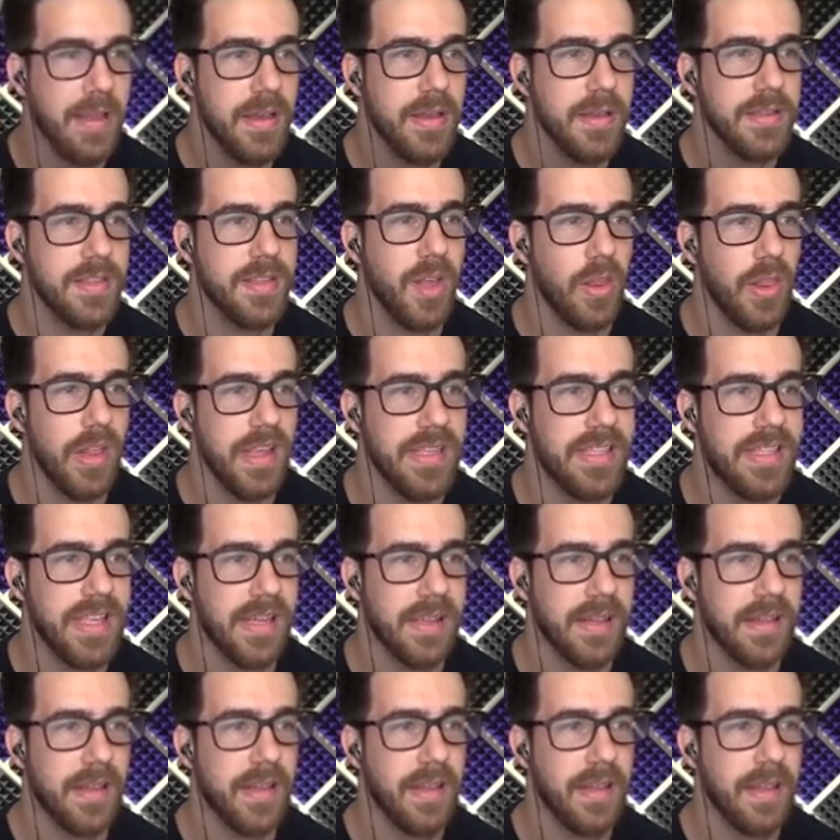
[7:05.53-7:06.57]
So listen,
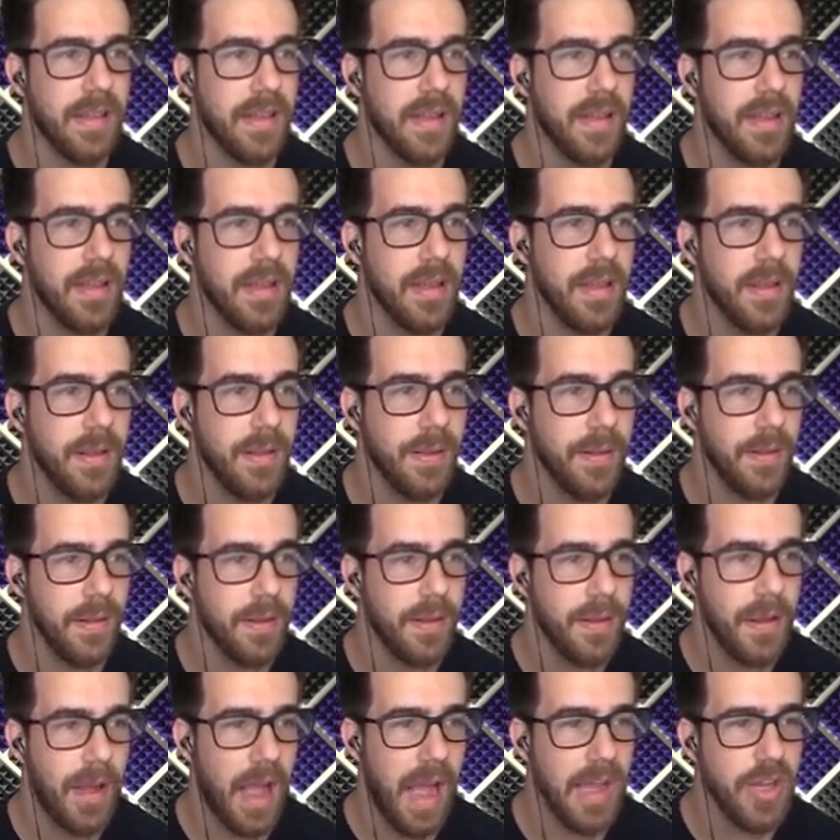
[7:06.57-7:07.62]

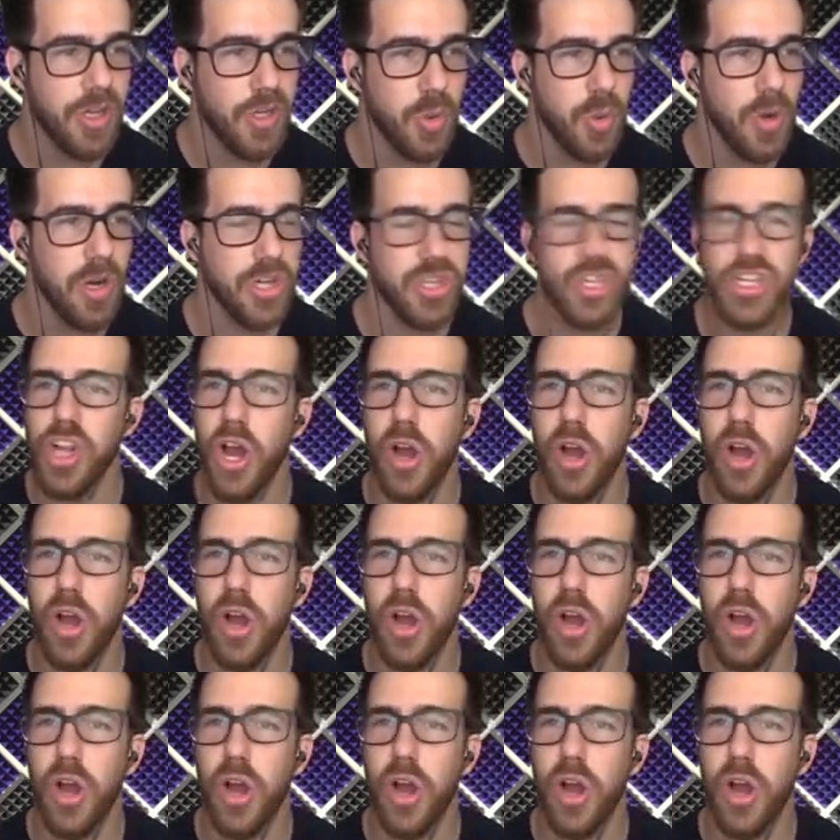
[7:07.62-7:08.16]
I just wanna show